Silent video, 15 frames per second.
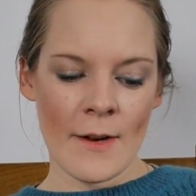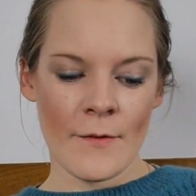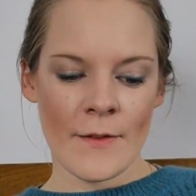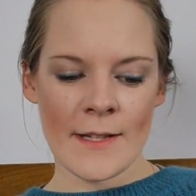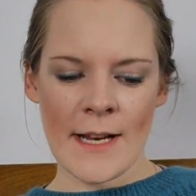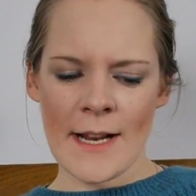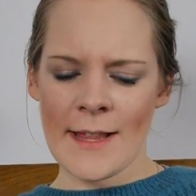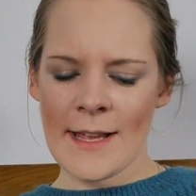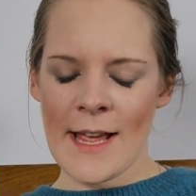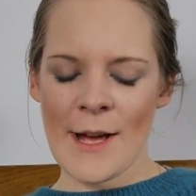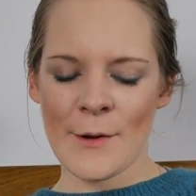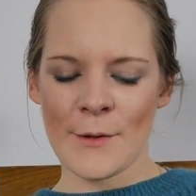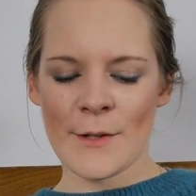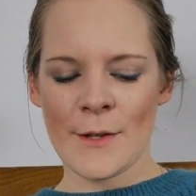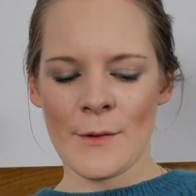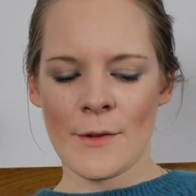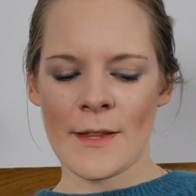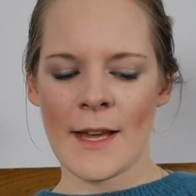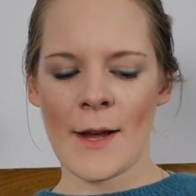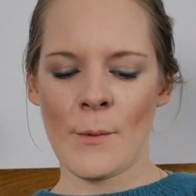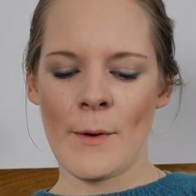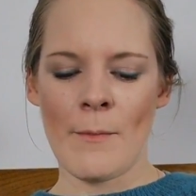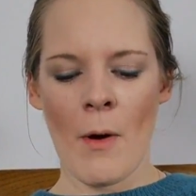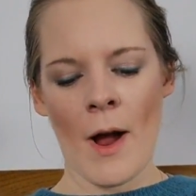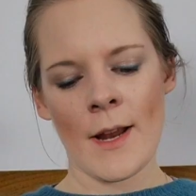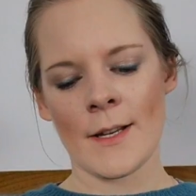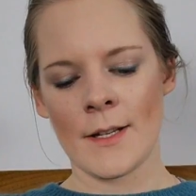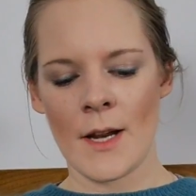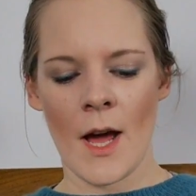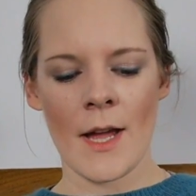If there's anything else that you think we
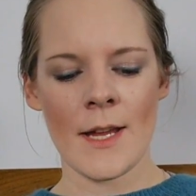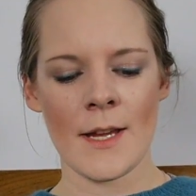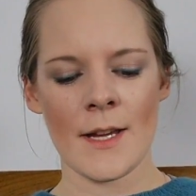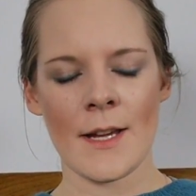might like,